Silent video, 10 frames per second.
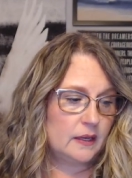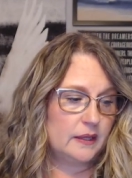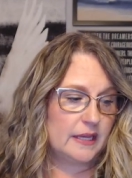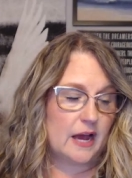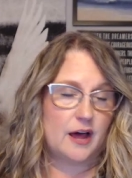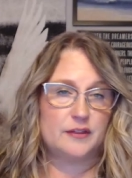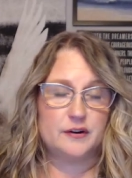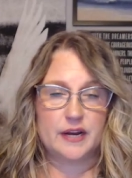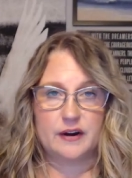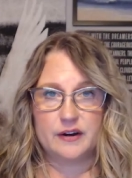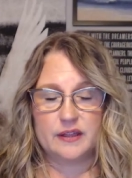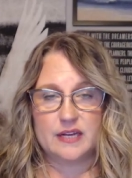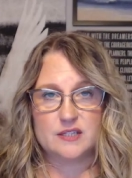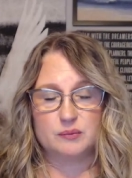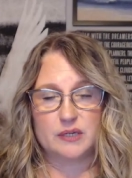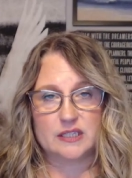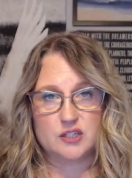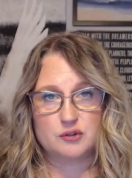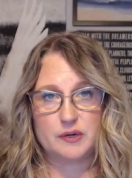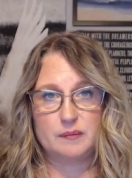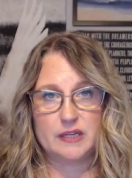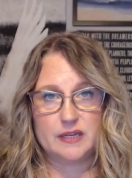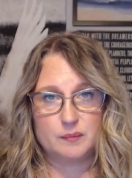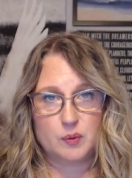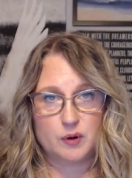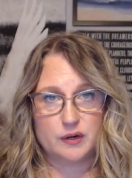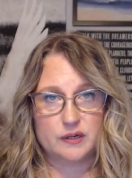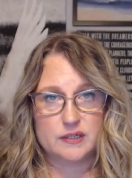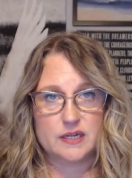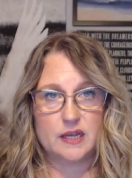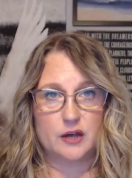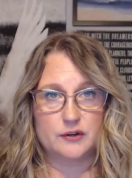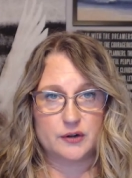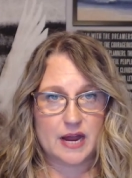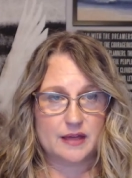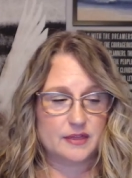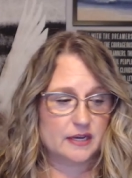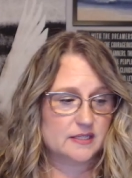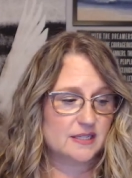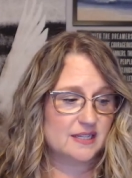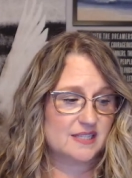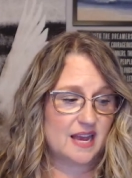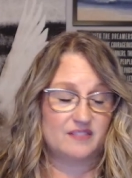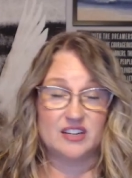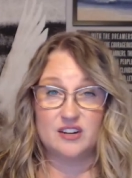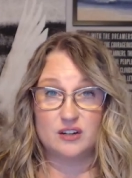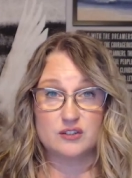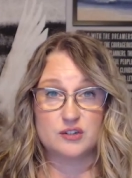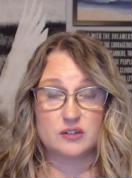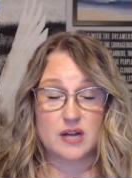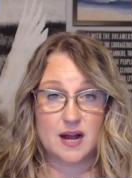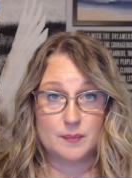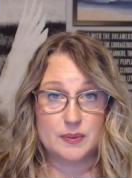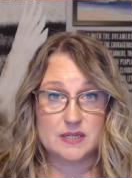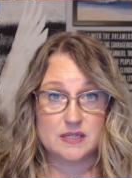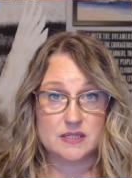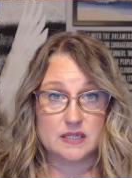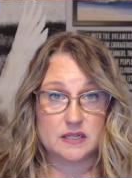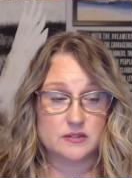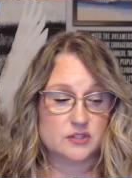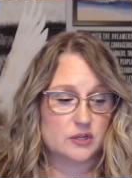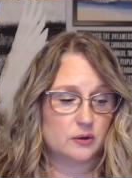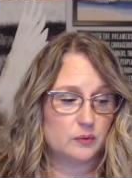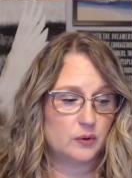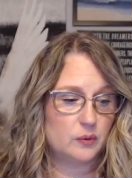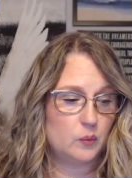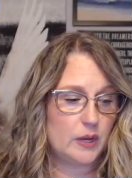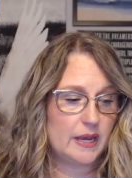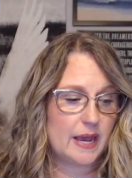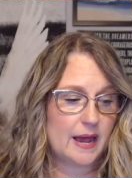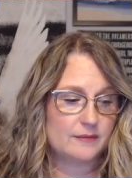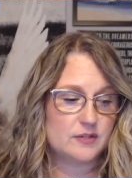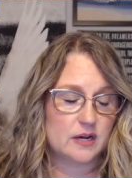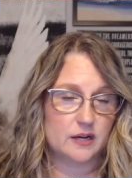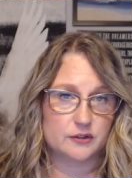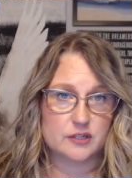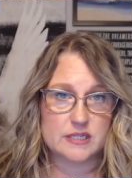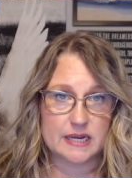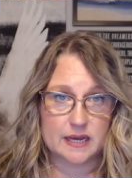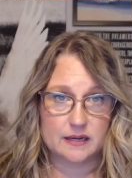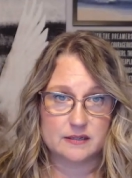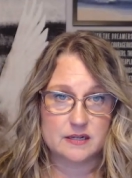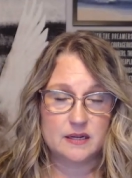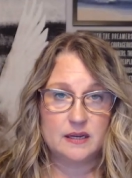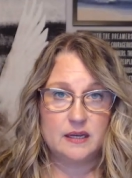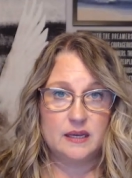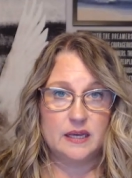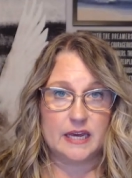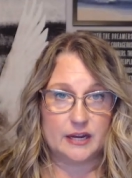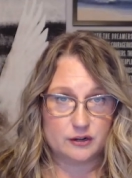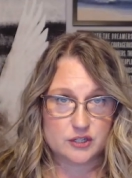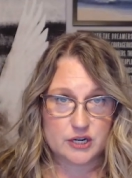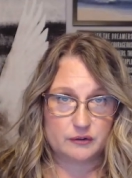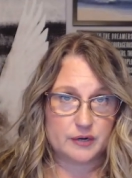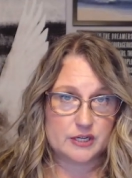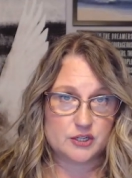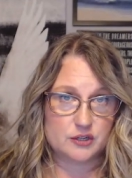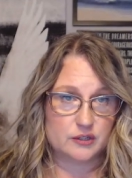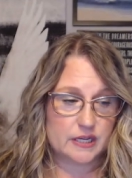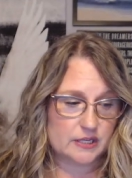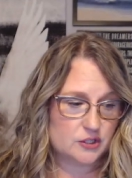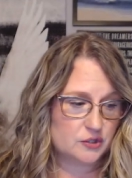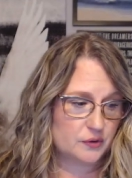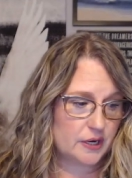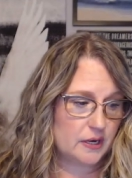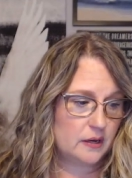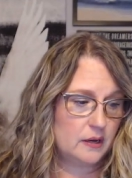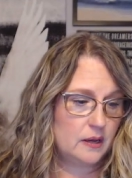The other area that's extremely important under ethics is having cultural competency. So we have to understand intergenerational history